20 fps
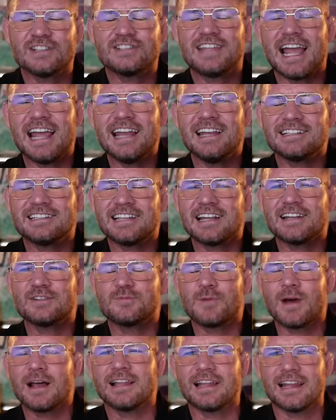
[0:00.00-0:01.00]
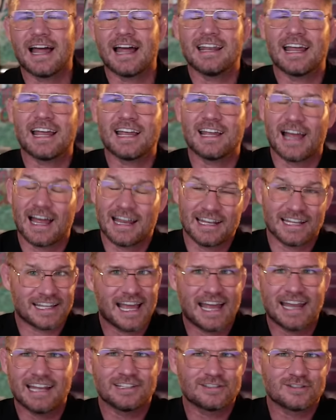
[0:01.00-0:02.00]
Dana said as well, and, and I and
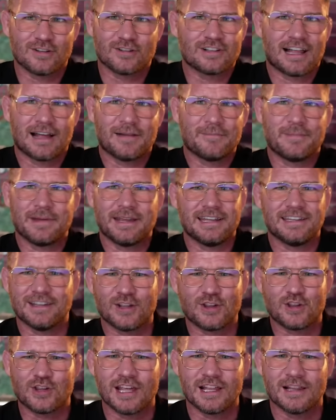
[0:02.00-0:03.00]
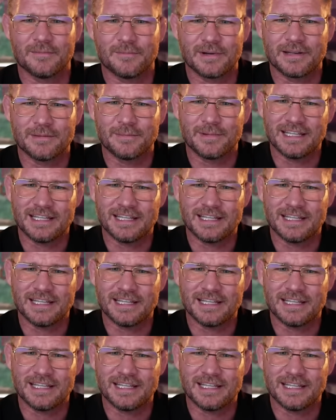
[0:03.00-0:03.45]
again, it's look, I'm being the shill, but but he